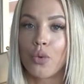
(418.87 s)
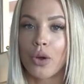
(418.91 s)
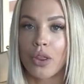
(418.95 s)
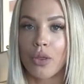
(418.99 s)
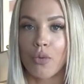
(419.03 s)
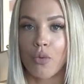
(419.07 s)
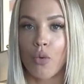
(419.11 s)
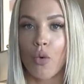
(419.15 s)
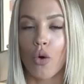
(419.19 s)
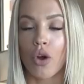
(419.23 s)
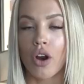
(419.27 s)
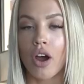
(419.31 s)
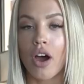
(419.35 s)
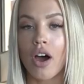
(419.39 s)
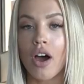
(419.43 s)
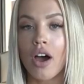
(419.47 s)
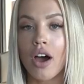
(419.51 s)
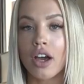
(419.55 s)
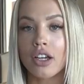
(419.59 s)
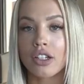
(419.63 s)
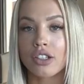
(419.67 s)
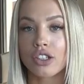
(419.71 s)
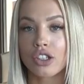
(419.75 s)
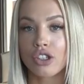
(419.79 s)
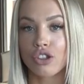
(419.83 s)
with
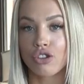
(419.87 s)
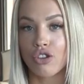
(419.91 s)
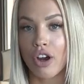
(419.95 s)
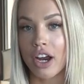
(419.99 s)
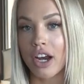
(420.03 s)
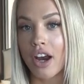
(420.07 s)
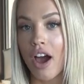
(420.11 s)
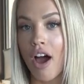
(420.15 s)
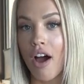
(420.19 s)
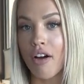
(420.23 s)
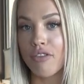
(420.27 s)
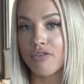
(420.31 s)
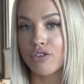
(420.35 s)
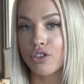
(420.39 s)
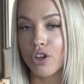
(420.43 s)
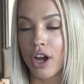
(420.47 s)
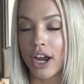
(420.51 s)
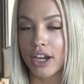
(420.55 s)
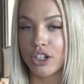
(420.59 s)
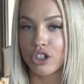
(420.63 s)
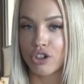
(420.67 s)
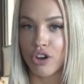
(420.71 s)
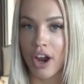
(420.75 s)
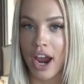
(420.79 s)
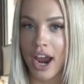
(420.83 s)
water straight after
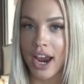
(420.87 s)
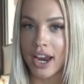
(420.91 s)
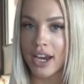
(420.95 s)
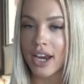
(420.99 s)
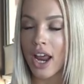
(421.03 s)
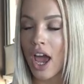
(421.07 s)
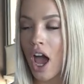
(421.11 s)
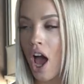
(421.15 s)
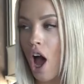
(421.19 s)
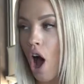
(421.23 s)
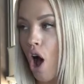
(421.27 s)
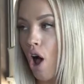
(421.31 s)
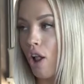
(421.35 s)
I train.